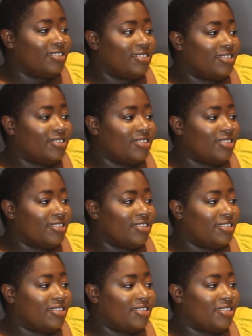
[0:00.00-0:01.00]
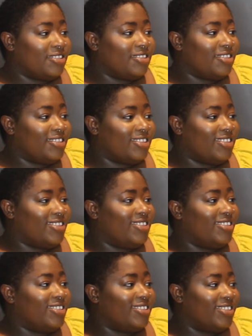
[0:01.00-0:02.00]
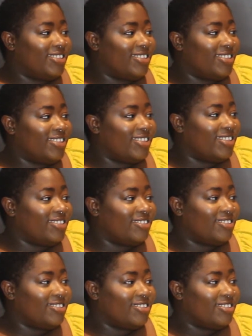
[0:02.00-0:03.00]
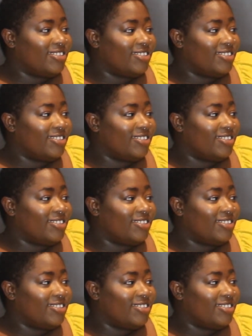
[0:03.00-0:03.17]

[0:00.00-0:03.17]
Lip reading: This person isn't speaking.